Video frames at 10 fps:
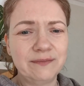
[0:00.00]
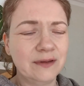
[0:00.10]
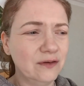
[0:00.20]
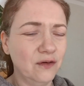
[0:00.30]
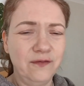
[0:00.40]

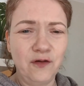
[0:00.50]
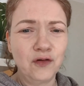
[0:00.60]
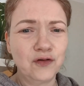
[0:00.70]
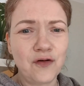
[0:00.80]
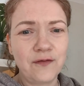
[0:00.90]
you know,
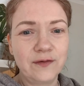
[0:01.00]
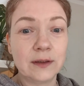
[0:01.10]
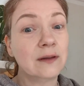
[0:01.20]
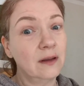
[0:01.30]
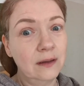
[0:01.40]
fallen off. And
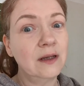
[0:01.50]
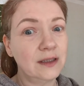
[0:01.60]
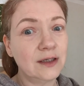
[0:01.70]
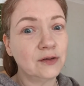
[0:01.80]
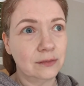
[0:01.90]

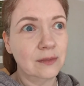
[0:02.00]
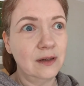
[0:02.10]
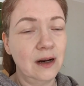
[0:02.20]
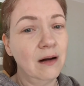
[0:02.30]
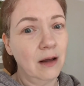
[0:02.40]
there
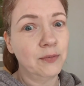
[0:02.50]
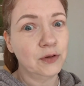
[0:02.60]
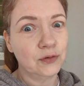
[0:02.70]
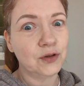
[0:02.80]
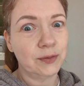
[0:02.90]
are a couple of
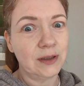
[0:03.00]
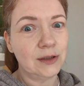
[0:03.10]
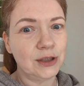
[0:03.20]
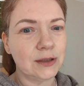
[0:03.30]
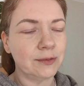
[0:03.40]
doors where the
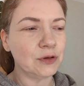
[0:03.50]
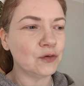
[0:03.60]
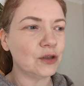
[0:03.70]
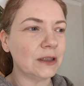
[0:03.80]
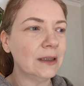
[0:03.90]
hinges are a bit
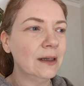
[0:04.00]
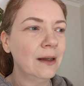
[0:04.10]
dodgy.